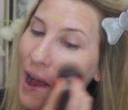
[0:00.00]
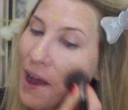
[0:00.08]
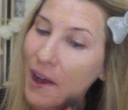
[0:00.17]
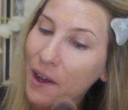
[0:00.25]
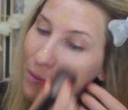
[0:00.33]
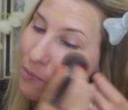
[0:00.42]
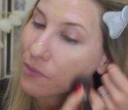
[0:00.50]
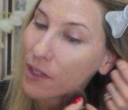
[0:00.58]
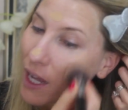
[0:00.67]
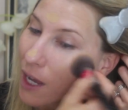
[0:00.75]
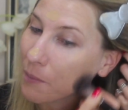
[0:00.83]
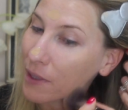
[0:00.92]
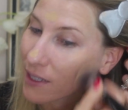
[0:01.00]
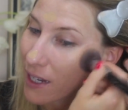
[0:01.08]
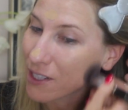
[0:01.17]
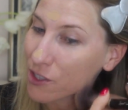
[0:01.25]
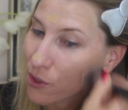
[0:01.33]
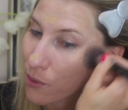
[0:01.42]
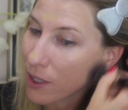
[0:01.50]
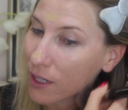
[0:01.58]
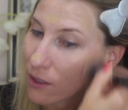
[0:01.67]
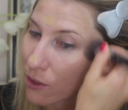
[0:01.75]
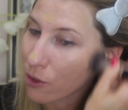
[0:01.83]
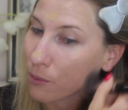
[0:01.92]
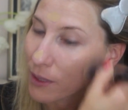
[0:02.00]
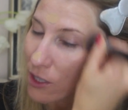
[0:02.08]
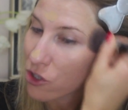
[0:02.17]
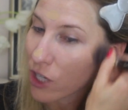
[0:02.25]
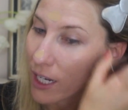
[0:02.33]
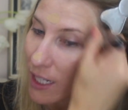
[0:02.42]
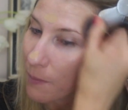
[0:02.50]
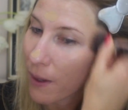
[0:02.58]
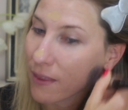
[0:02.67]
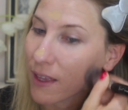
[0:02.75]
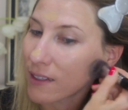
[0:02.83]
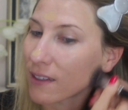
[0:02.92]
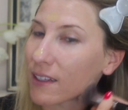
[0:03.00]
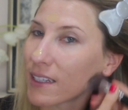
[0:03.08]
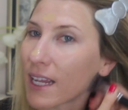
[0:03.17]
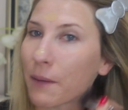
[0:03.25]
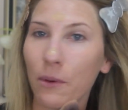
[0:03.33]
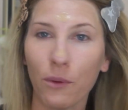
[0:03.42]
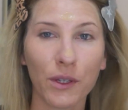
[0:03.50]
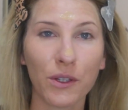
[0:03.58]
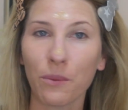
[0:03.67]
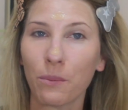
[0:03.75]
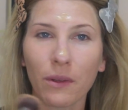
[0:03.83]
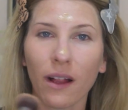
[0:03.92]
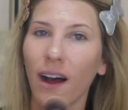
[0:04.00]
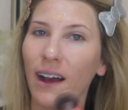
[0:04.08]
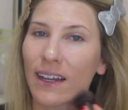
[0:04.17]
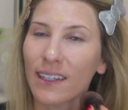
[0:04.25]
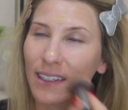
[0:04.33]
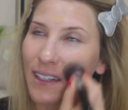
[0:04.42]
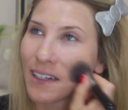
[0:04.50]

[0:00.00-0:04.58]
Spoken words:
I mean, I do get a little bit shiny by the end of the day, but when you blot